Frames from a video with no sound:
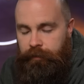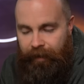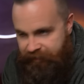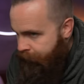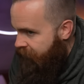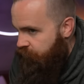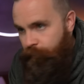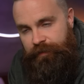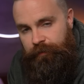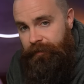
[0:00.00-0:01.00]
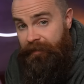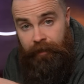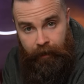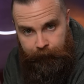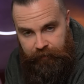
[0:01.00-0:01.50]
Lots of bells and whistles, lots
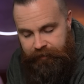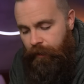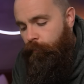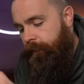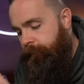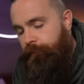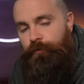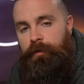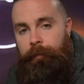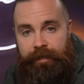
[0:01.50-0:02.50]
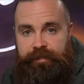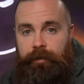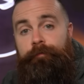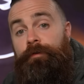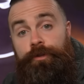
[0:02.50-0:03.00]
of options. I'll walk you through the best
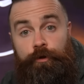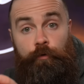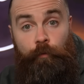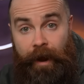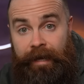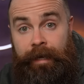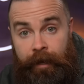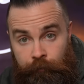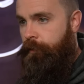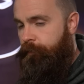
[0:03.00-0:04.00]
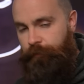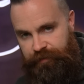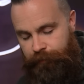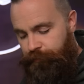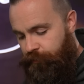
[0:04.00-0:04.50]
stuff for you right now. The
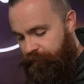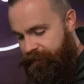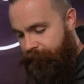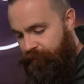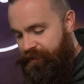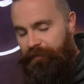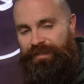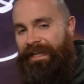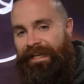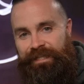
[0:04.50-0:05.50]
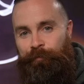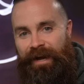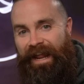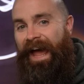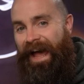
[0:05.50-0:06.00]
first thing we'll do is give ourselves an easy
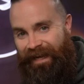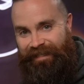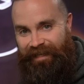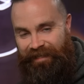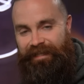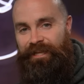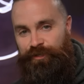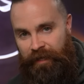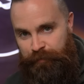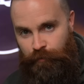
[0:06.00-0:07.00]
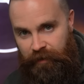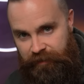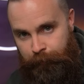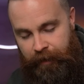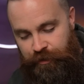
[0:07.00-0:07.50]
way to access Nginx
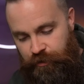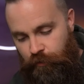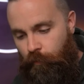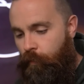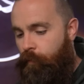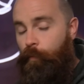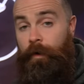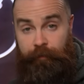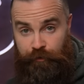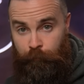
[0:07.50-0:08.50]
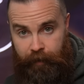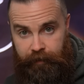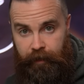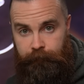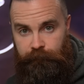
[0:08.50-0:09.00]
Proxy Manager with our
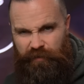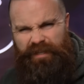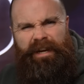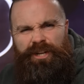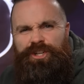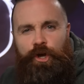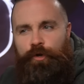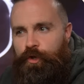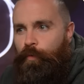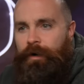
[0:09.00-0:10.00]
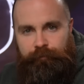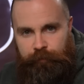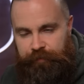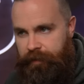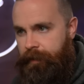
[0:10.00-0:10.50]
domain name. Just kind of show you what it
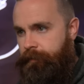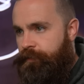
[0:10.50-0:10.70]
feels like.